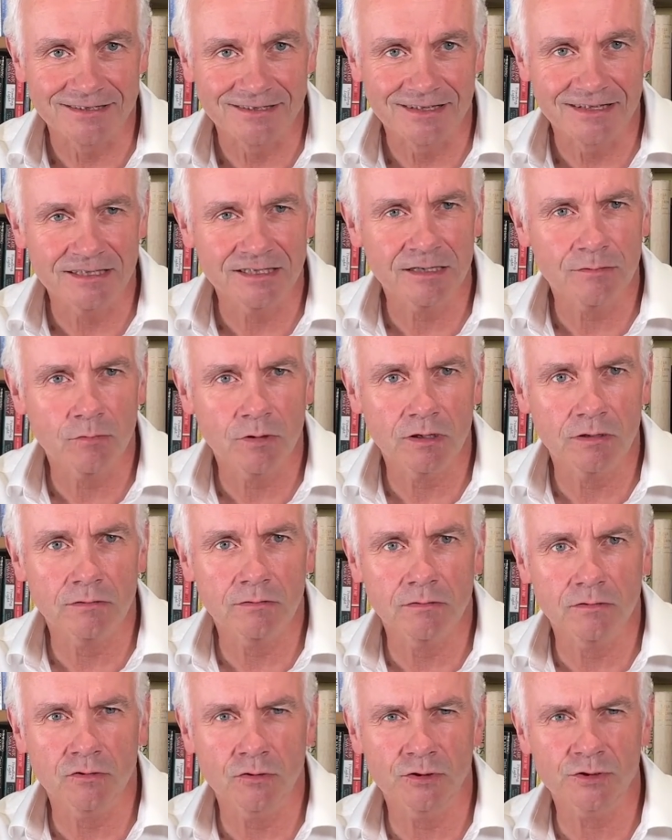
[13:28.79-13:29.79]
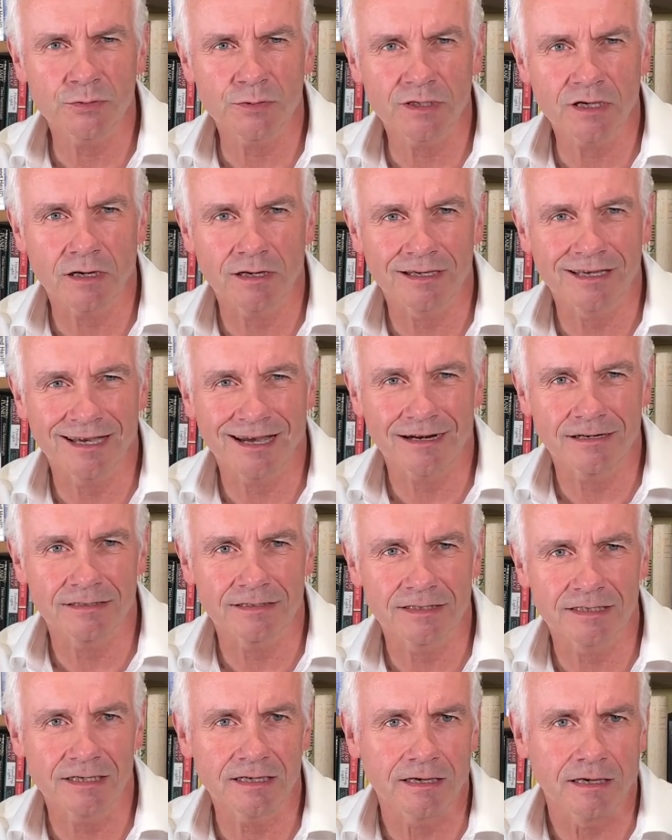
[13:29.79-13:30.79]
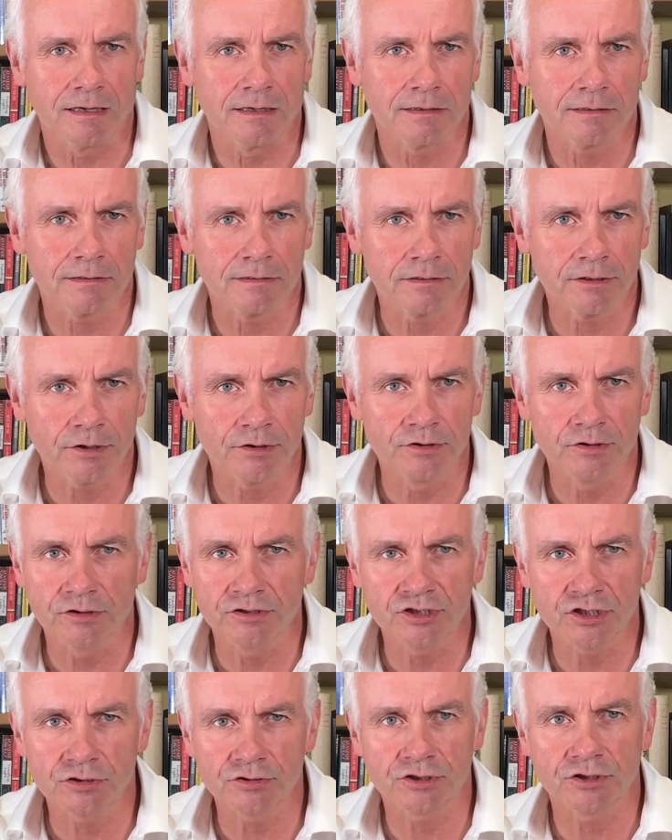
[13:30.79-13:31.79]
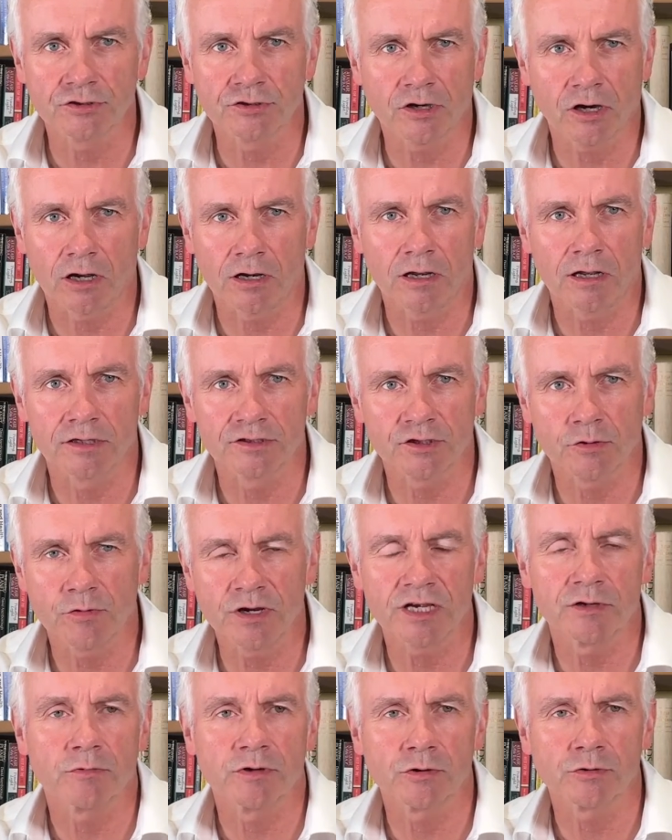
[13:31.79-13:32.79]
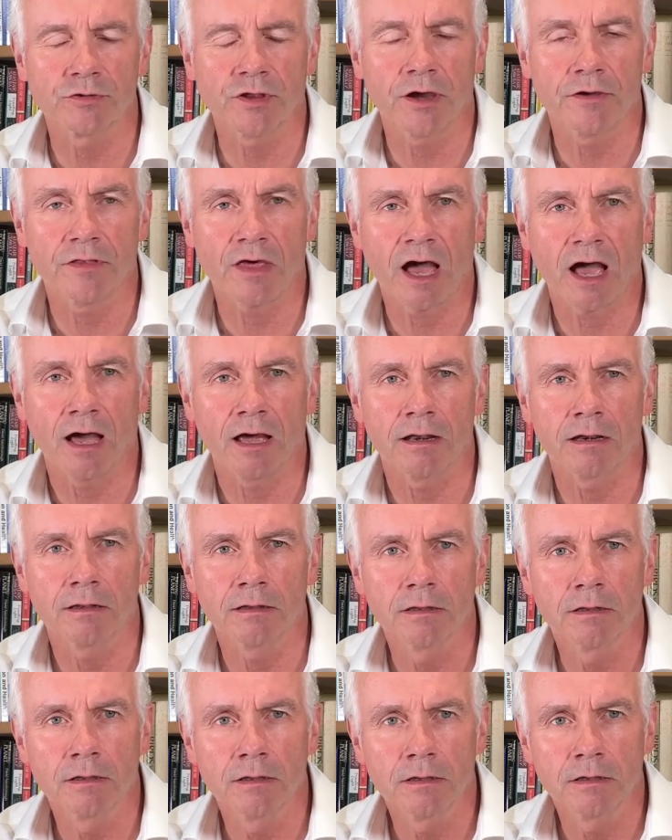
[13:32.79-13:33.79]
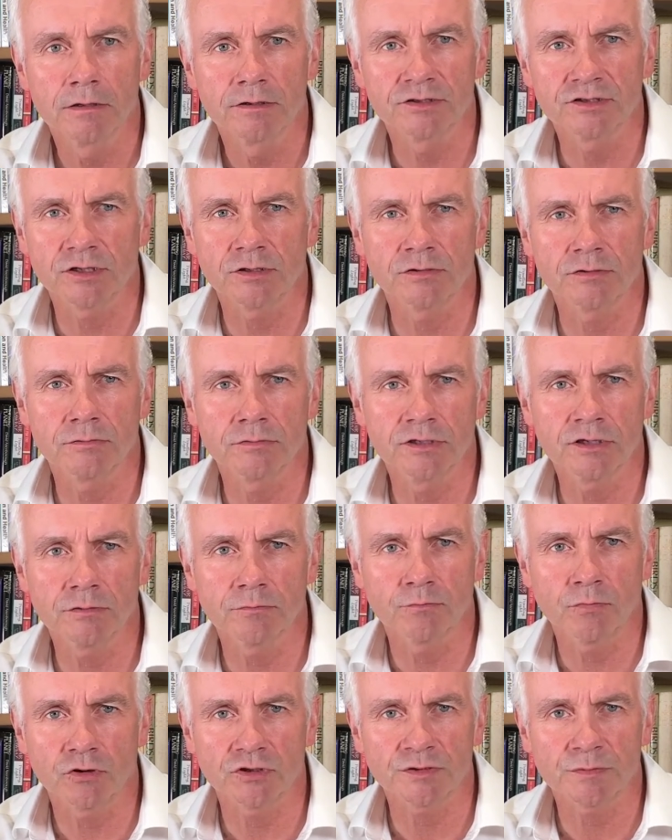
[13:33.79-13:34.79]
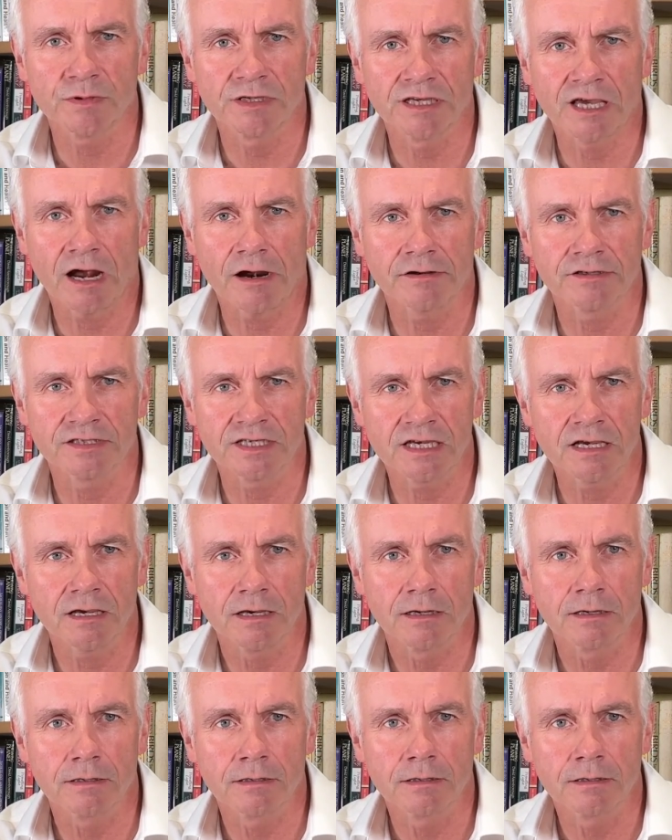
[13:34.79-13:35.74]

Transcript: They say, well, of course we can't guarantee it. There are children who can't learn to read. We all know that. So we couldn't possibly guarantee it.